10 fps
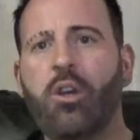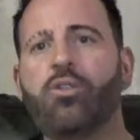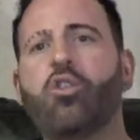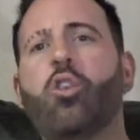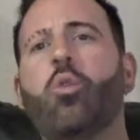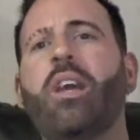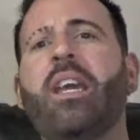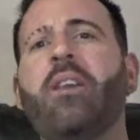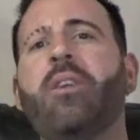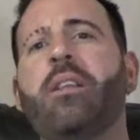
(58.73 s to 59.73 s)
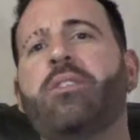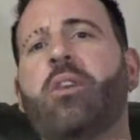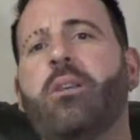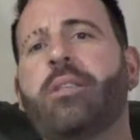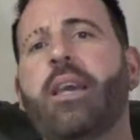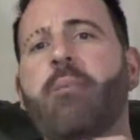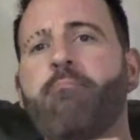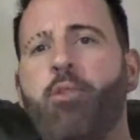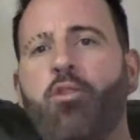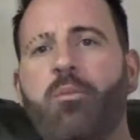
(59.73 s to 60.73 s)
to even start to get
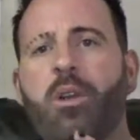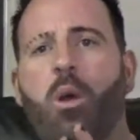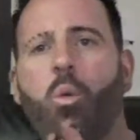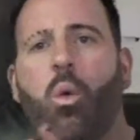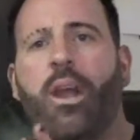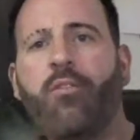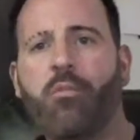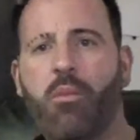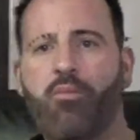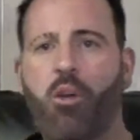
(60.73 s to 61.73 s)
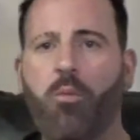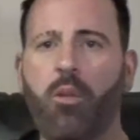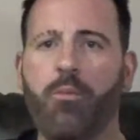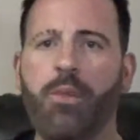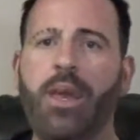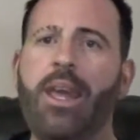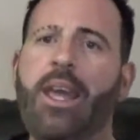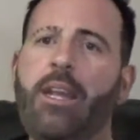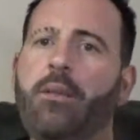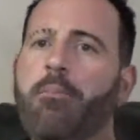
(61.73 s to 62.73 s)
movement away from a problem
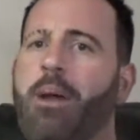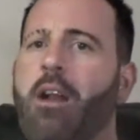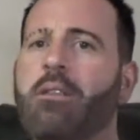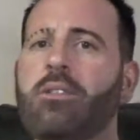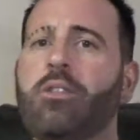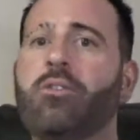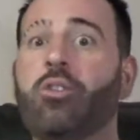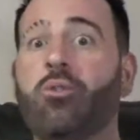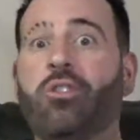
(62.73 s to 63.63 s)
in comparison to